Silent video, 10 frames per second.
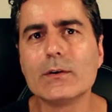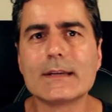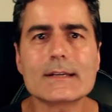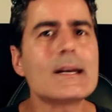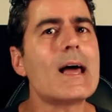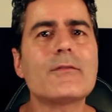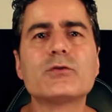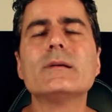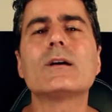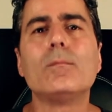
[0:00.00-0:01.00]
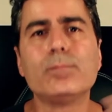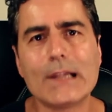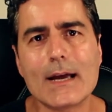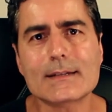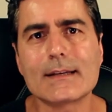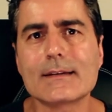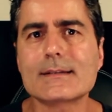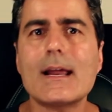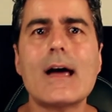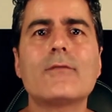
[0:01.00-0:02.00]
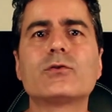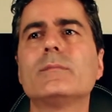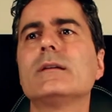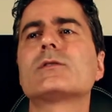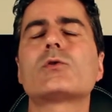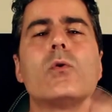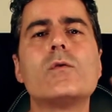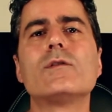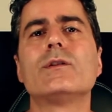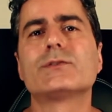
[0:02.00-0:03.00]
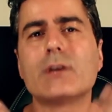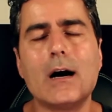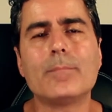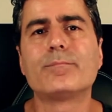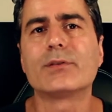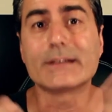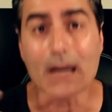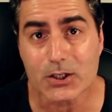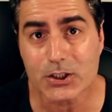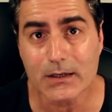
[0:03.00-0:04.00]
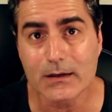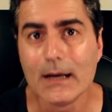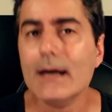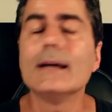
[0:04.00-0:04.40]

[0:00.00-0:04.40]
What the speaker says: It doesn't have to be complex. It doesn't have to be this over-the-top production.